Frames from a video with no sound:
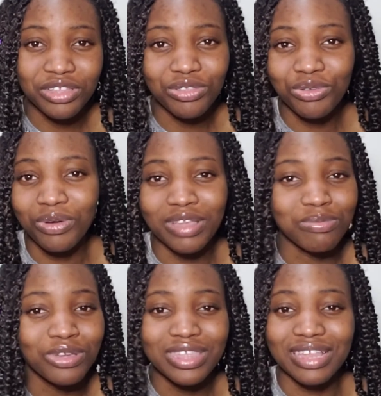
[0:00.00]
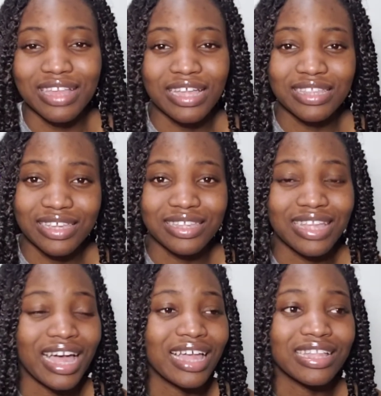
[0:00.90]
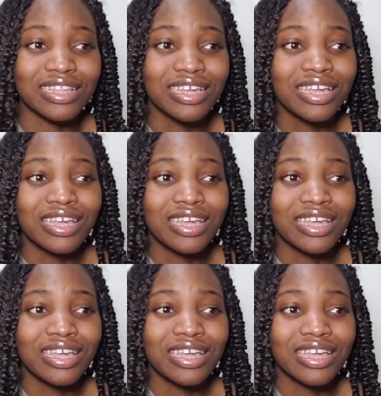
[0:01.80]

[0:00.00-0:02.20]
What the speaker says: it too as much as I did, and